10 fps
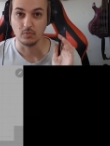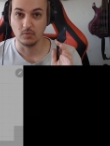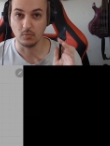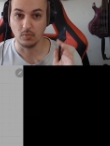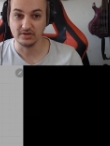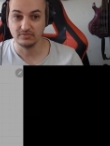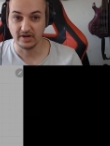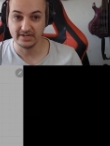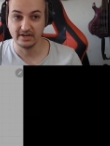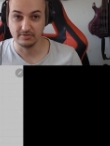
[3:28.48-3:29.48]
What right
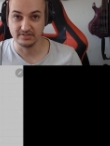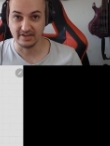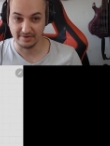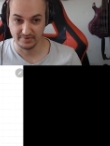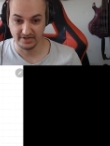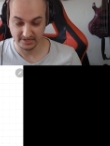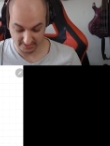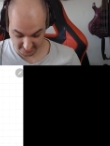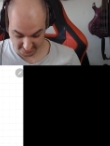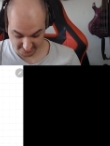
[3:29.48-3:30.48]
now is happening
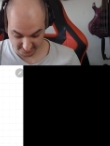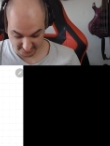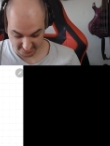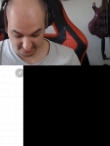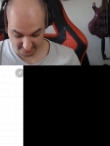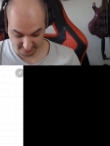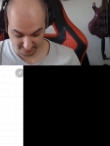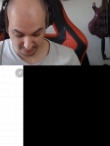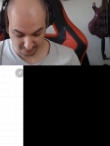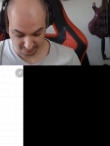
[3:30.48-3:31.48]
is that
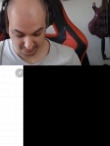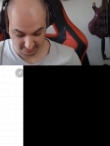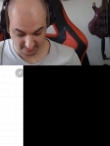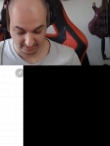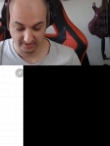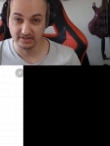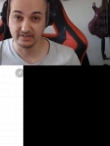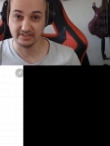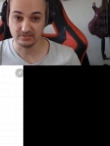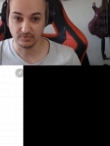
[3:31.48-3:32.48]

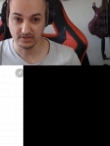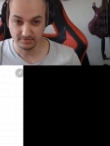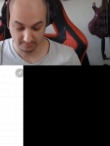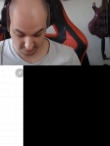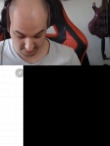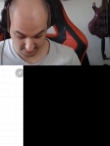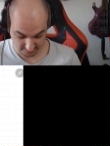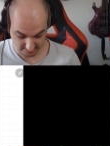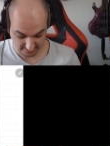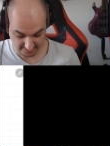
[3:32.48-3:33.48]
this one
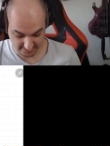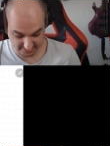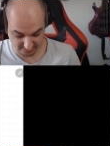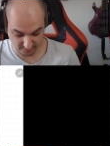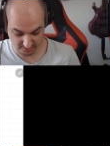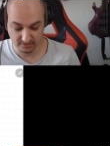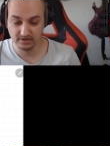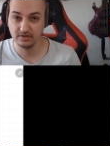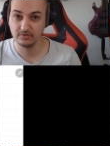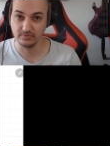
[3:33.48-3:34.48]
and this one
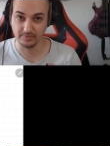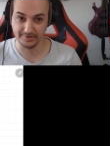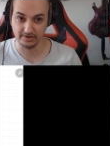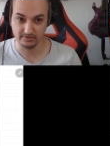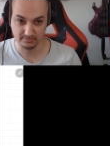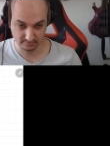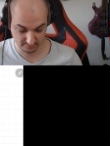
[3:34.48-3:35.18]
will be low.